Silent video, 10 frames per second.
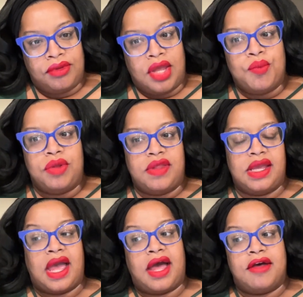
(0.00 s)
When they
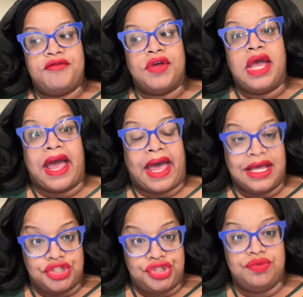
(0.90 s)
have,
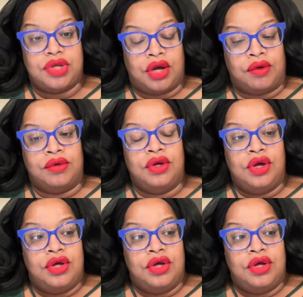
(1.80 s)
as you know,